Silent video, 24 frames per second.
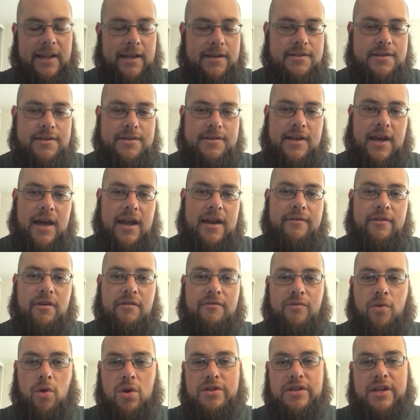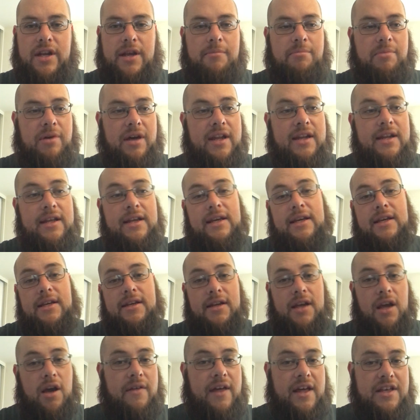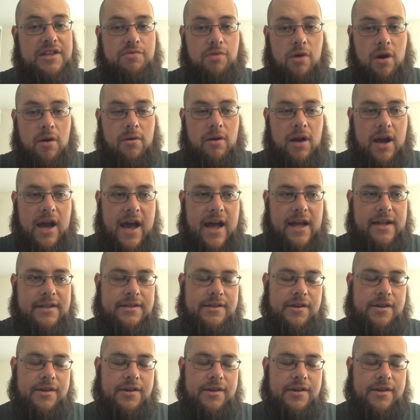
just kind of unfortunate. But, you know, that's where we're at.